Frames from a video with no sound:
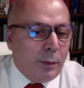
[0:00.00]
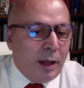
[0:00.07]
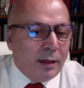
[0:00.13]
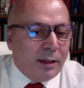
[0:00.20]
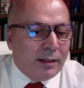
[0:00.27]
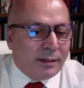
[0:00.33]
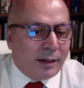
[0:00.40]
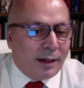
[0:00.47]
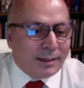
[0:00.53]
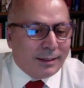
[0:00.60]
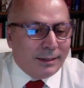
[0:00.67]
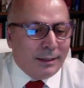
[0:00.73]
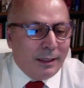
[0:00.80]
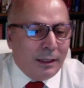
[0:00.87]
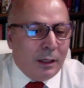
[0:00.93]

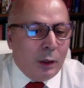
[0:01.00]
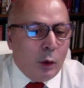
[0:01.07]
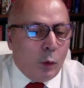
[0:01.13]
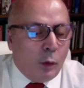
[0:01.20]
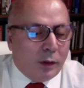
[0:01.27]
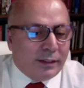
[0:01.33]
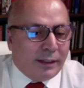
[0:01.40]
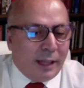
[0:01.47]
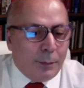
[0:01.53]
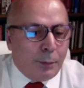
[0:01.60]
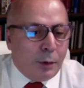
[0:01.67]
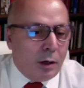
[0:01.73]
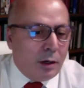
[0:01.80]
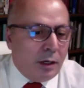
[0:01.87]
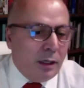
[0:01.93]
destruction was
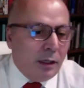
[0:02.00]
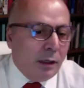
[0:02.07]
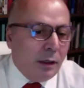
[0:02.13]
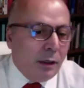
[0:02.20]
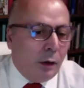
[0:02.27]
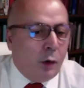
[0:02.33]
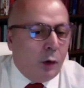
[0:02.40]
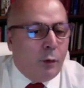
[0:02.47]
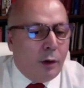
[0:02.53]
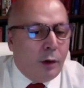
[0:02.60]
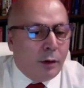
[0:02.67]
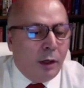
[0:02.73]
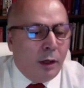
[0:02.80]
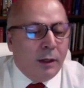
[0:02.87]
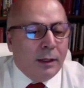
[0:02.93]
temporary
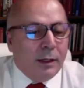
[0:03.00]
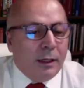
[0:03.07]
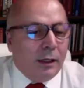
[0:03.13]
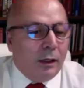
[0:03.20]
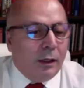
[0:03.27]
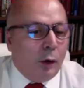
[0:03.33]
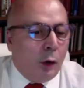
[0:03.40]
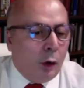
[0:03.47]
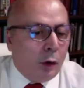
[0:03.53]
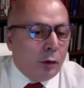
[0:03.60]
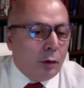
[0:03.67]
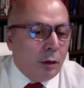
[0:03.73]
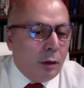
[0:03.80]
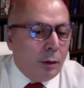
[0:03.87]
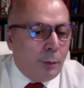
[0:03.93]
or
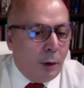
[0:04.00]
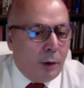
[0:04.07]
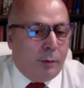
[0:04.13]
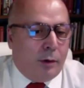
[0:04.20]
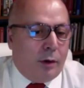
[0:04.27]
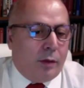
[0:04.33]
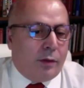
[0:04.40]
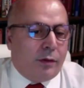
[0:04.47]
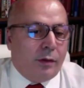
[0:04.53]
permanent.